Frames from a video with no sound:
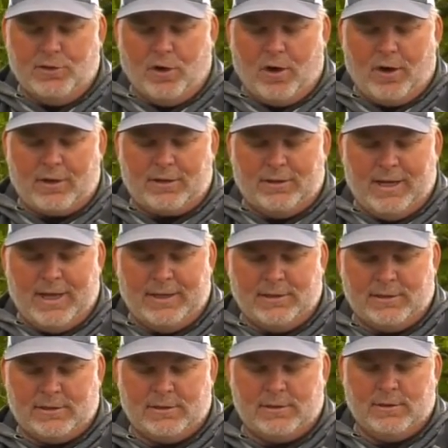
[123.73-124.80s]
dark
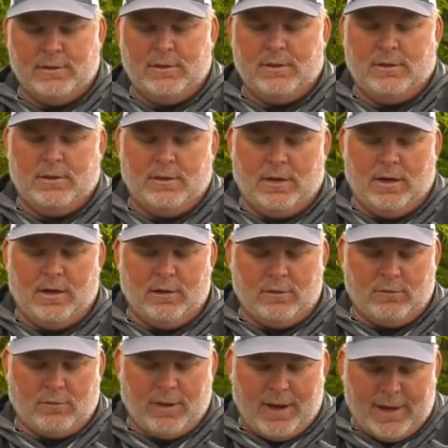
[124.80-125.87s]
lens, a
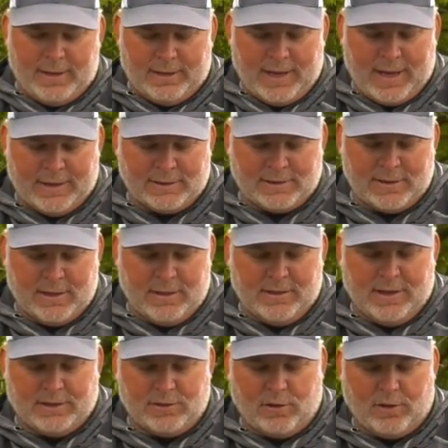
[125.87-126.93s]
gray lens
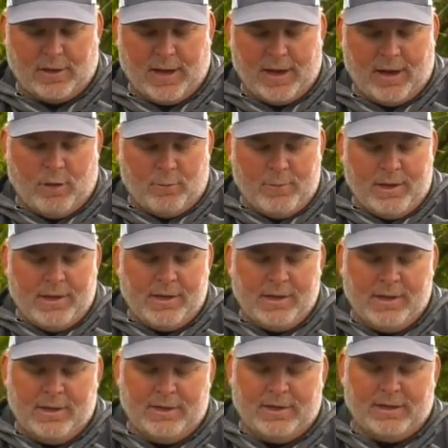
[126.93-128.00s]
that's going to help me
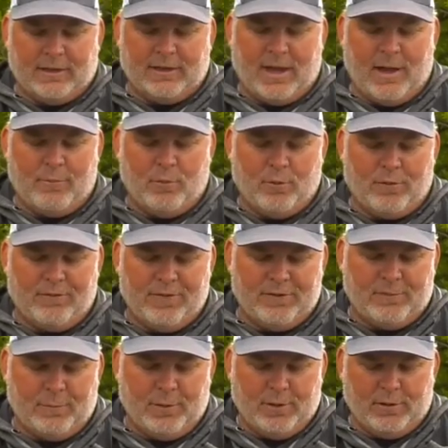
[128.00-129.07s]
get a lot more
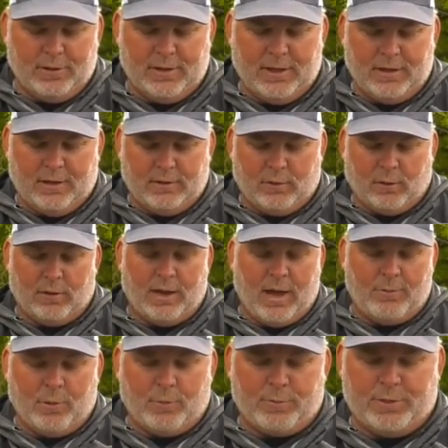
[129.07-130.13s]
visibility and, or a
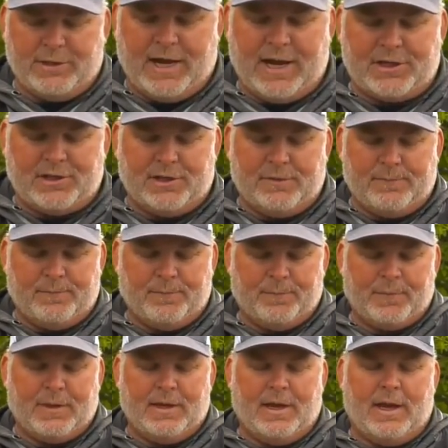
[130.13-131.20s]
lot more protection,
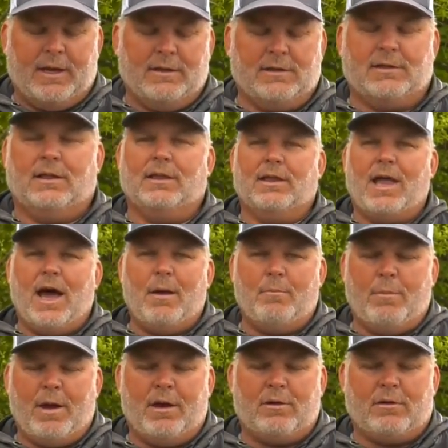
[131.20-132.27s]
and is a
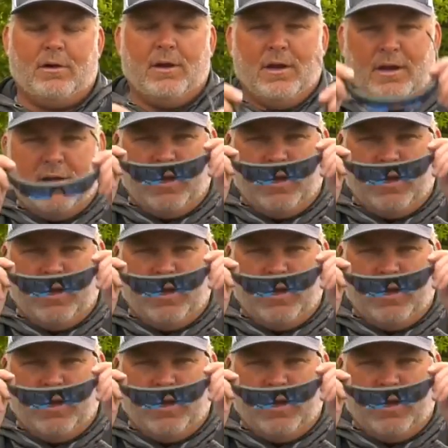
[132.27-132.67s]
lot better